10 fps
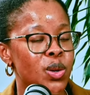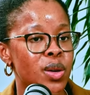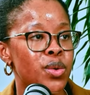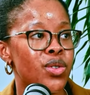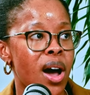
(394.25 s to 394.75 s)

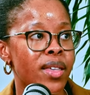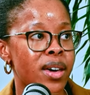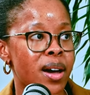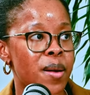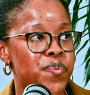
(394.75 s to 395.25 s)
they would
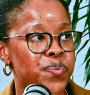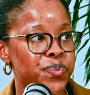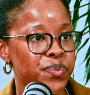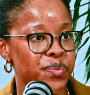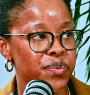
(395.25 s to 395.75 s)
rather
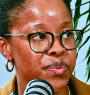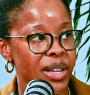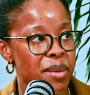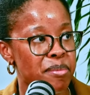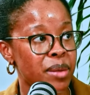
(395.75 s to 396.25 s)

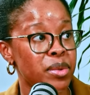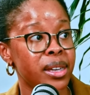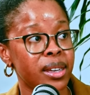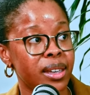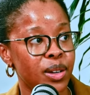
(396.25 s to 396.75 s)

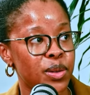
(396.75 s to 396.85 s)
maybe